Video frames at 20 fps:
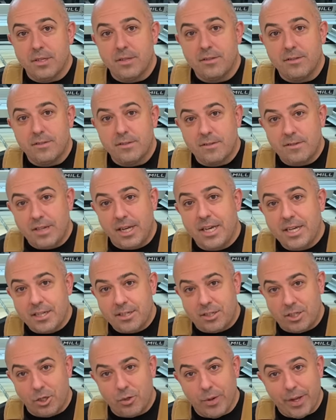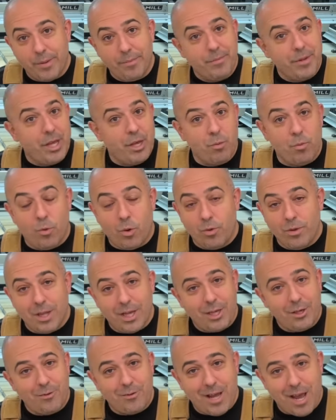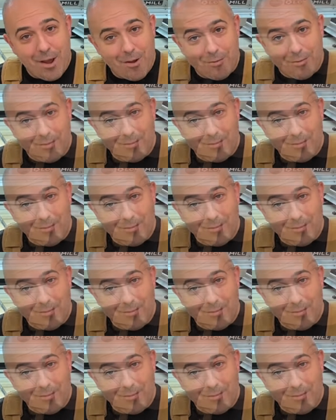stick to it. It won't let you down.